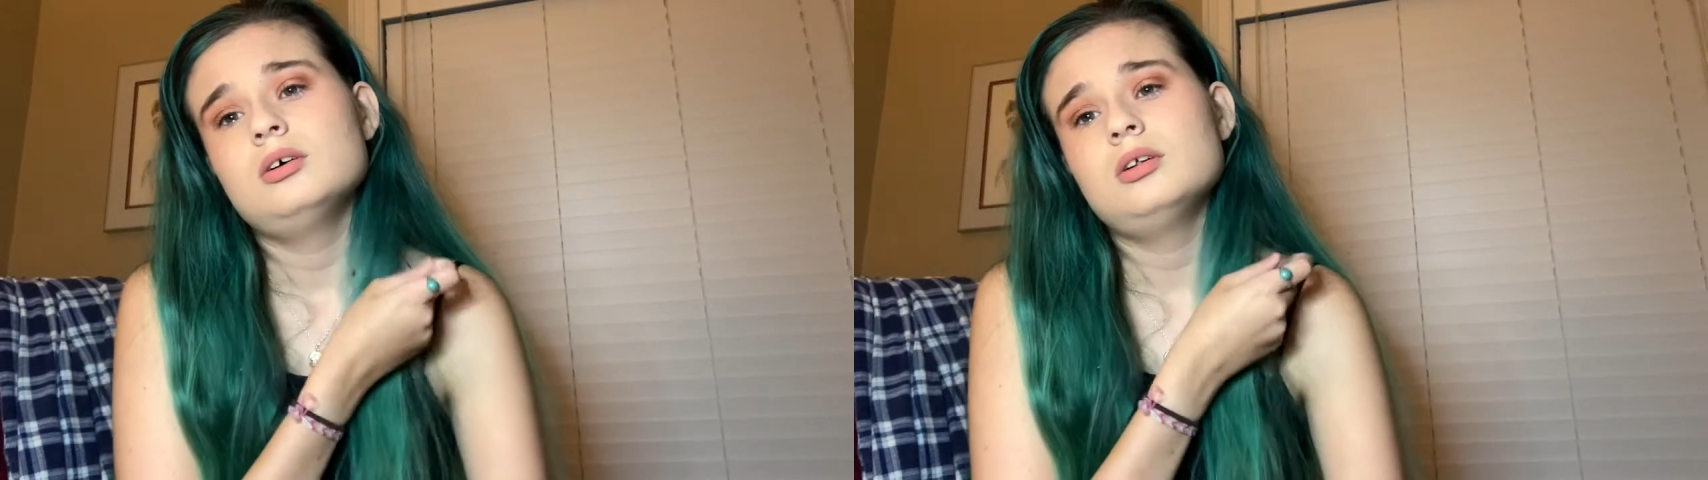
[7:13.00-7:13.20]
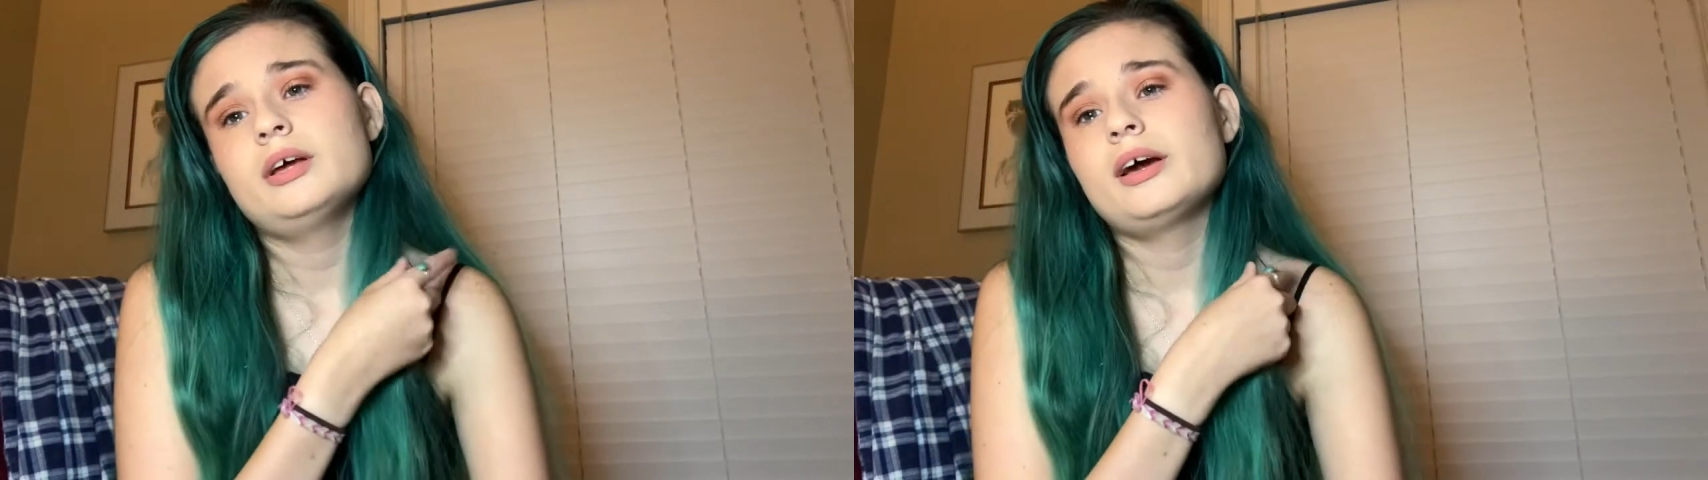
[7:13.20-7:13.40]

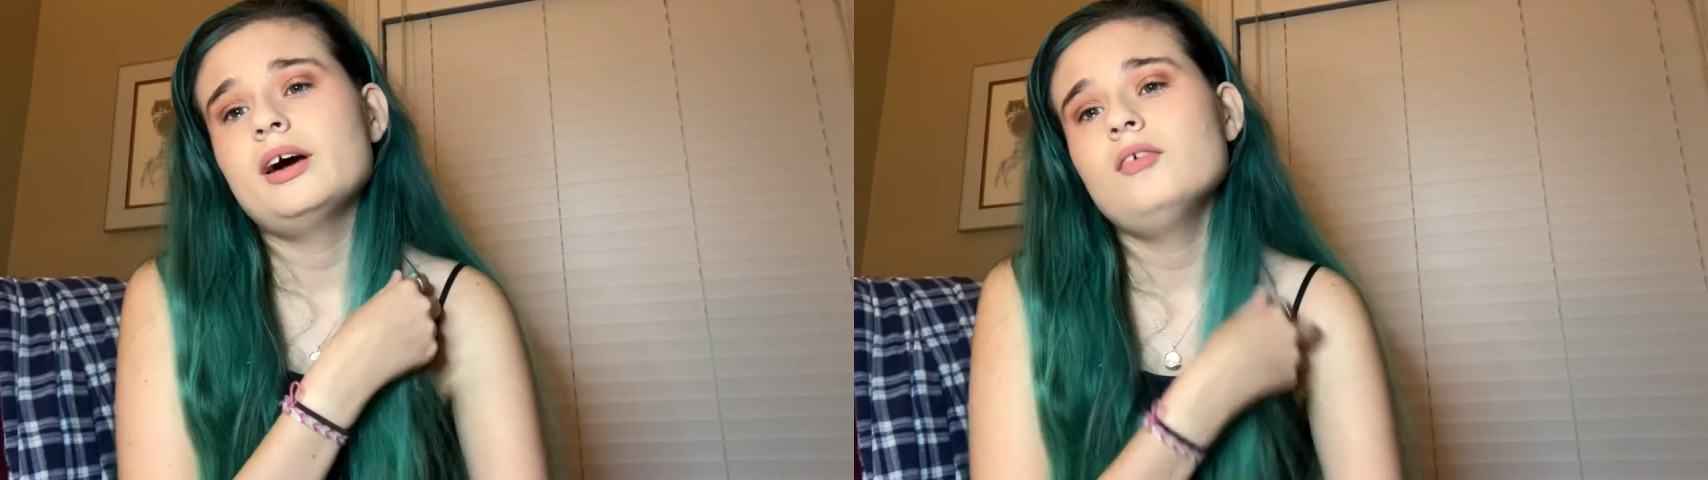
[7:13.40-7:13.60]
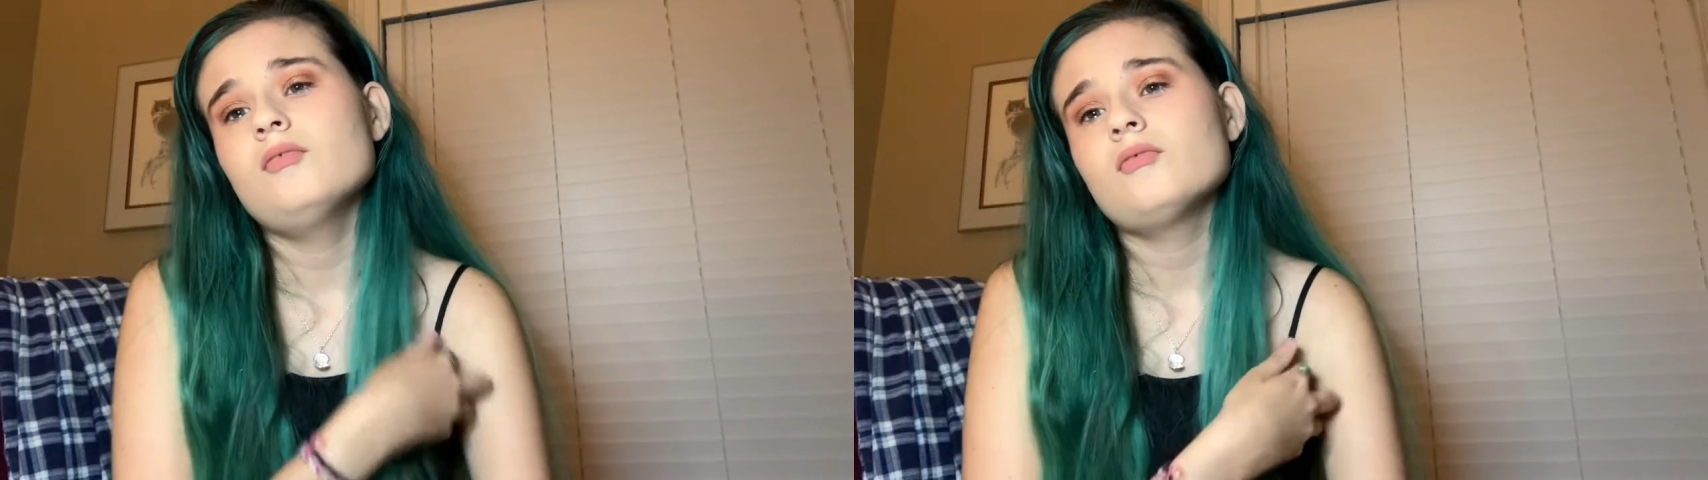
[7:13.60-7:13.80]
Like
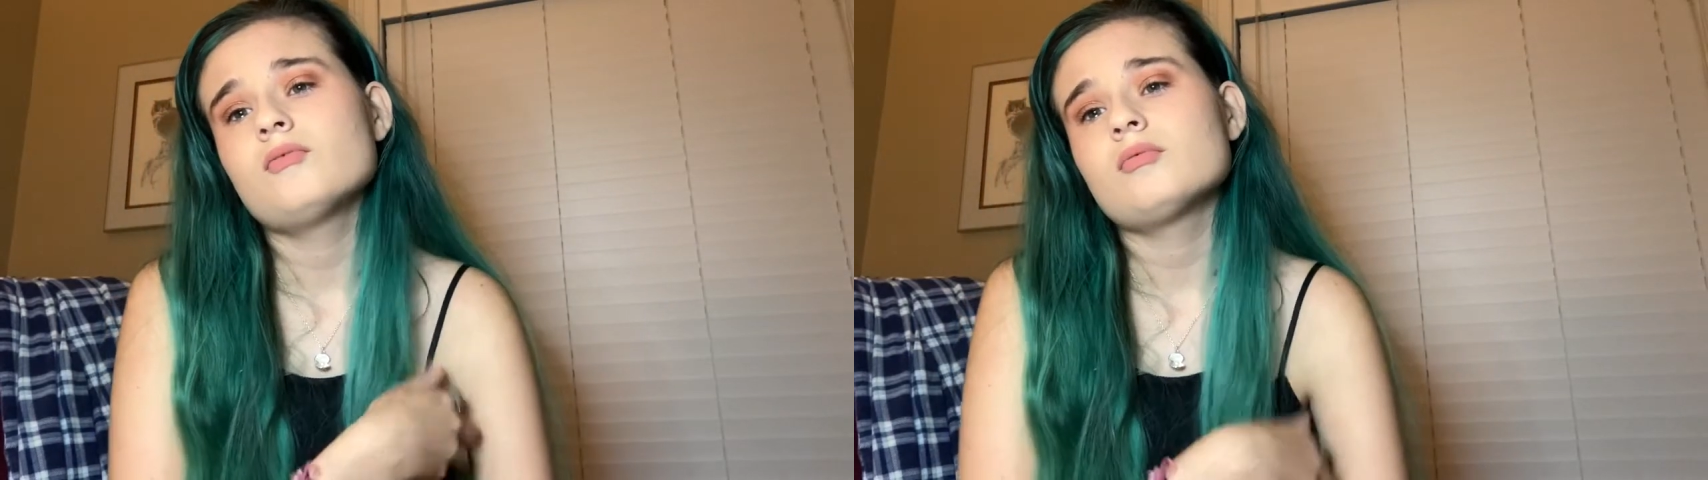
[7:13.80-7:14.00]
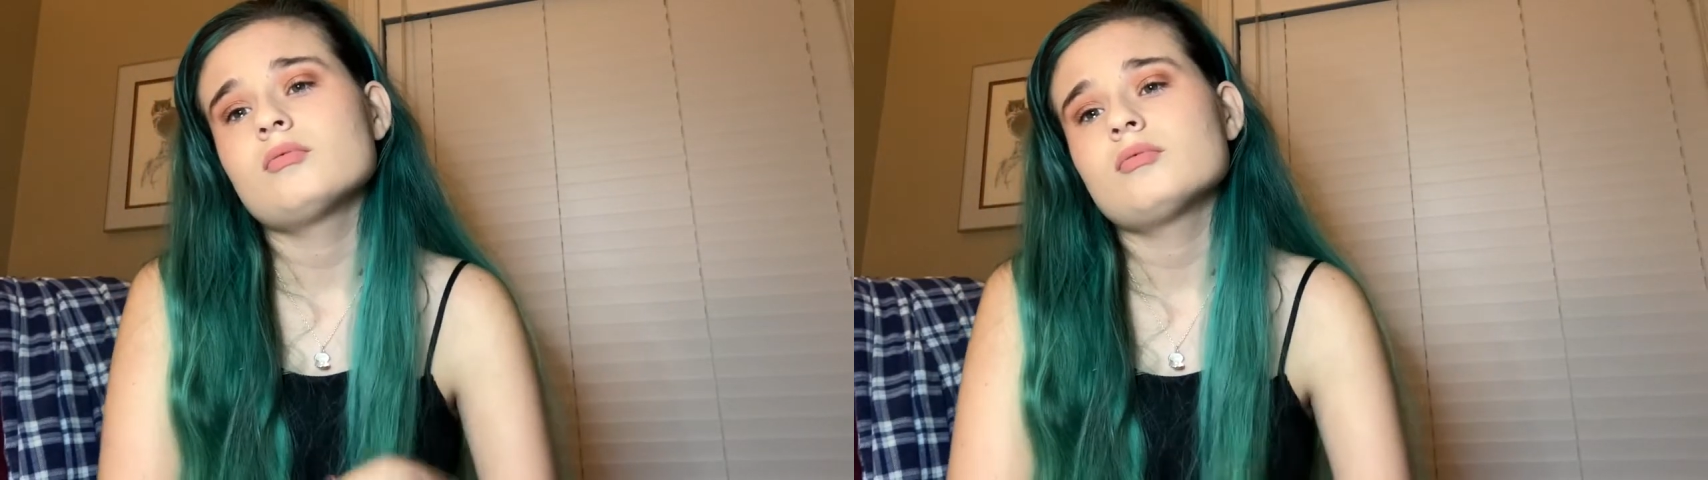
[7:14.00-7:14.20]
I
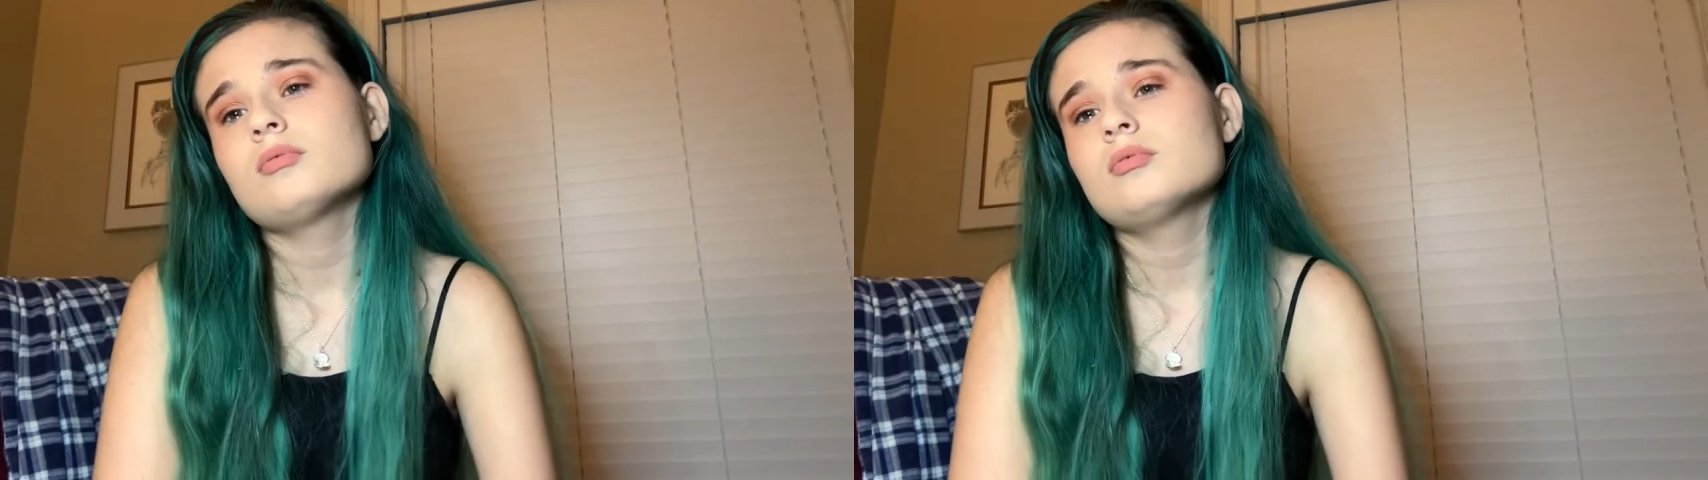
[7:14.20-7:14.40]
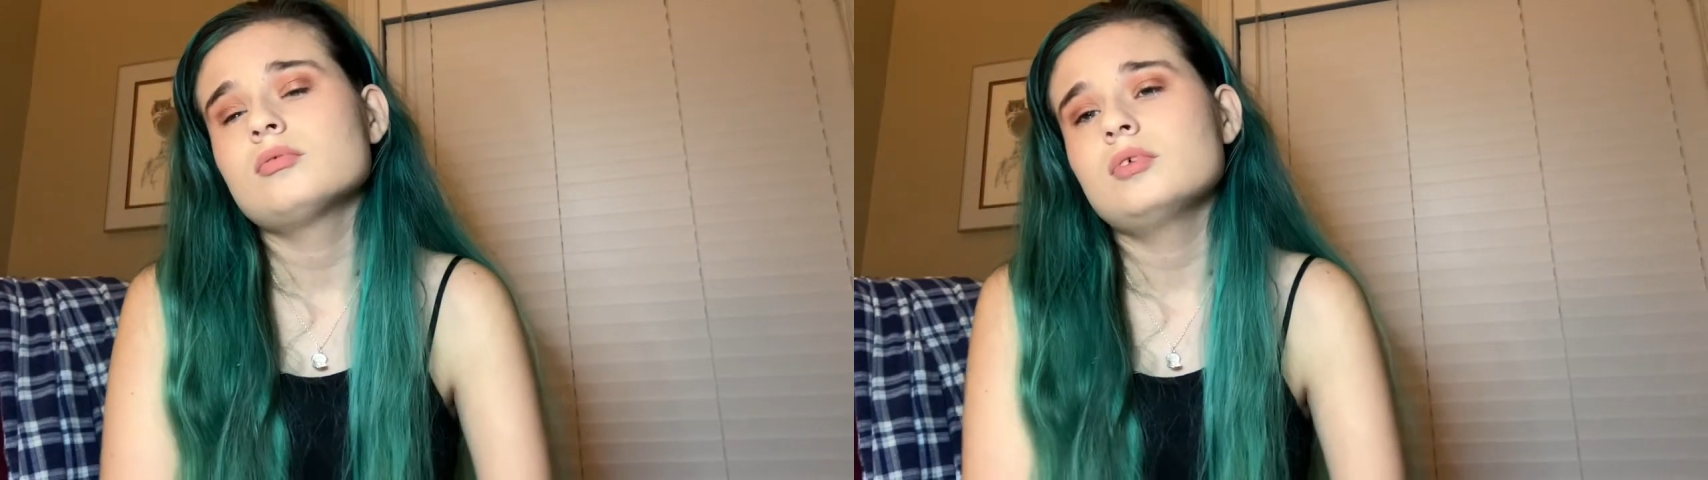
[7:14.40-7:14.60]

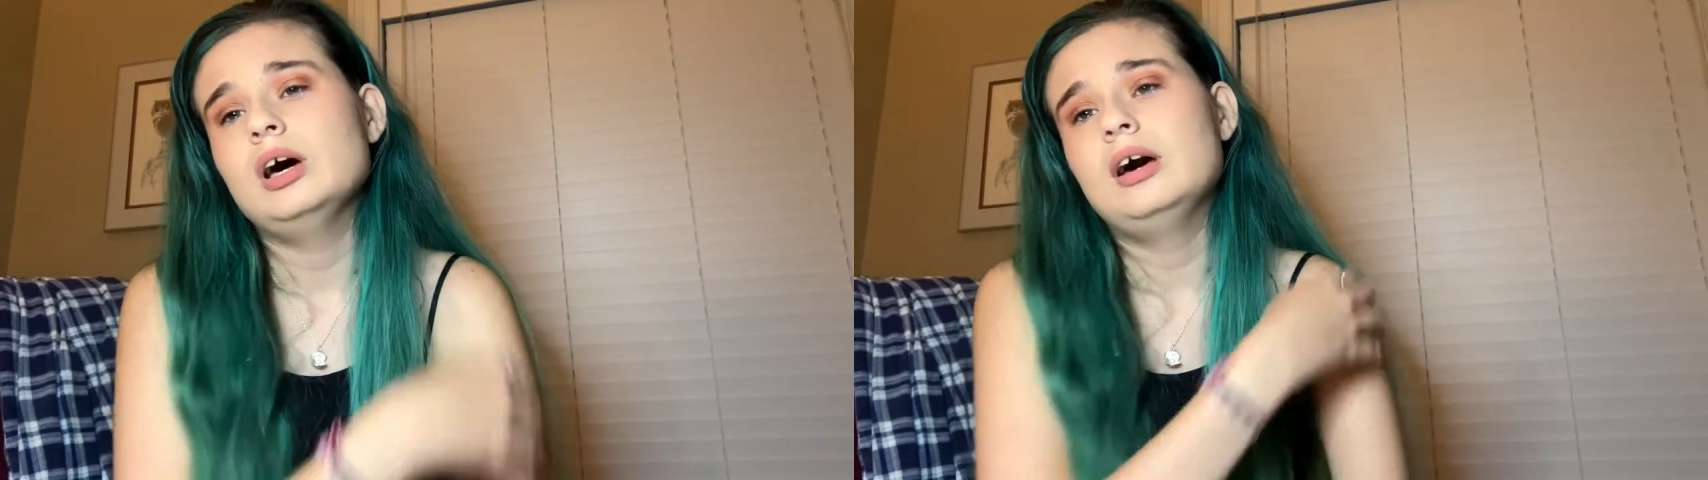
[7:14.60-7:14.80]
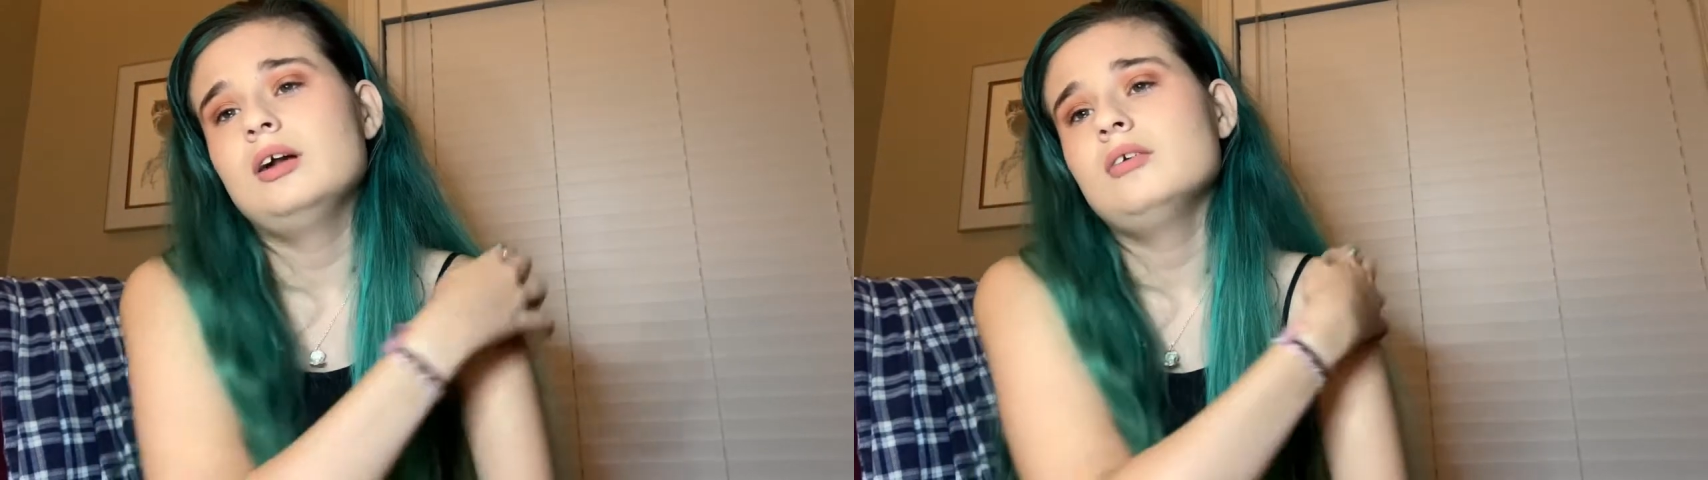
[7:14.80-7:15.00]

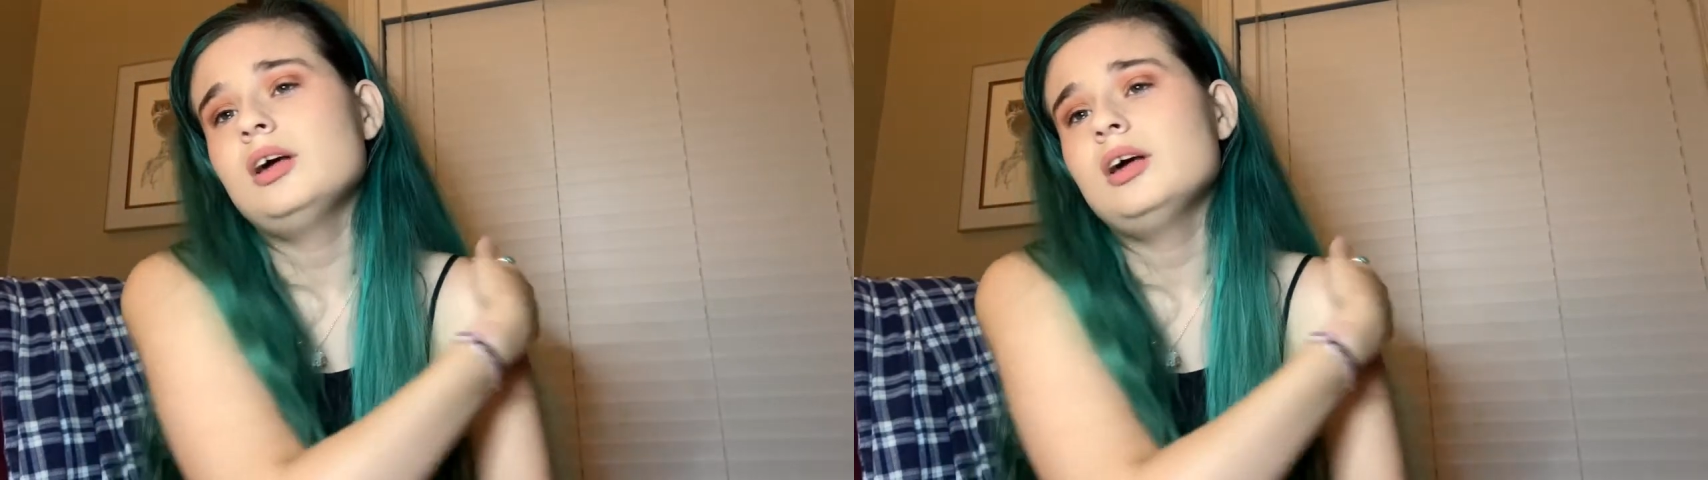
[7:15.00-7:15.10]
don't